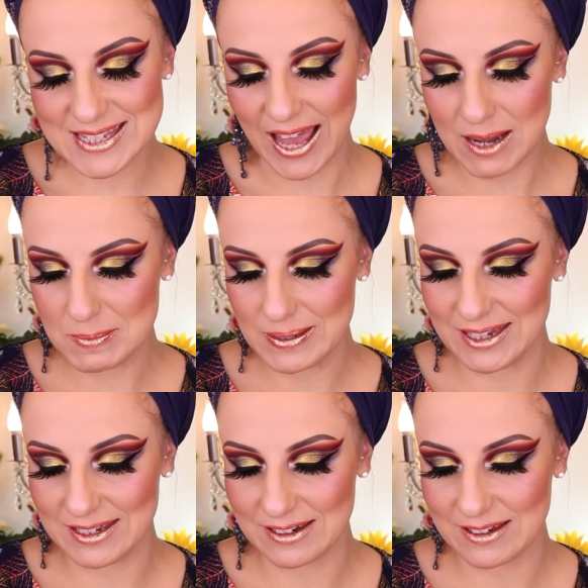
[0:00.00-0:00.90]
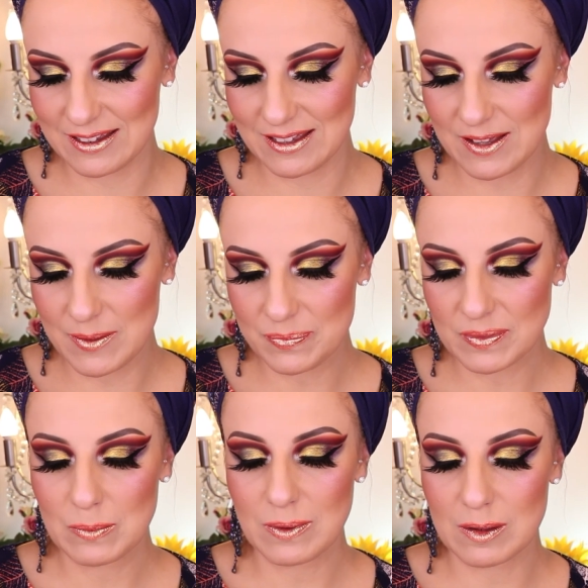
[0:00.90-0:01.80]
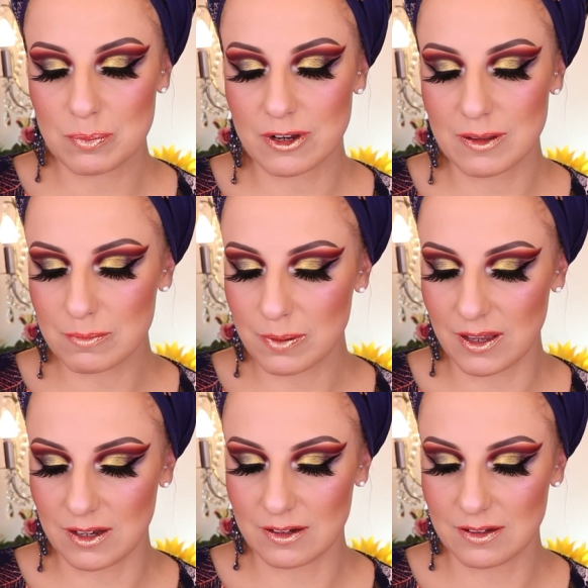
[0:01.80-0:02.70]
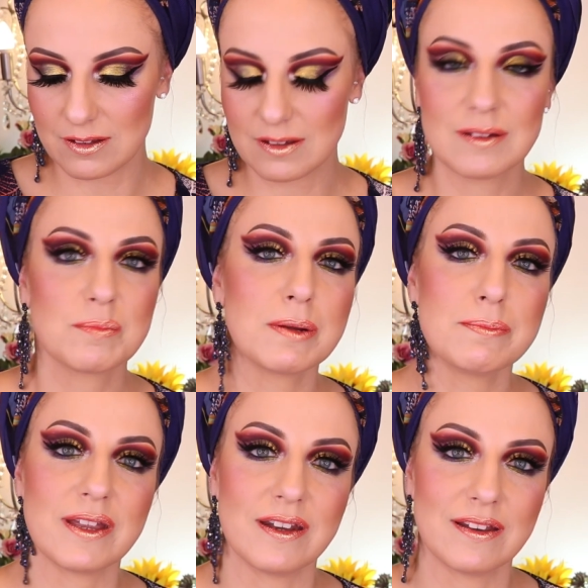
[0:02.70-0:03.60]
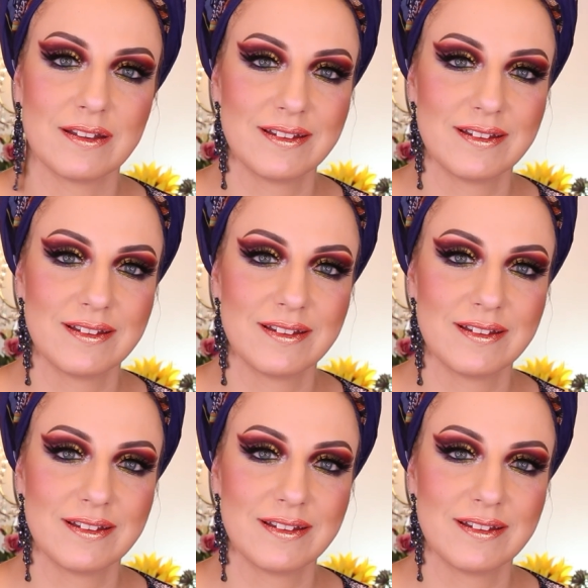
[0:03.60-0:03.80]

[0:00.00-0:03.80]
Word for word: does that mean? Wait, primping? Primping?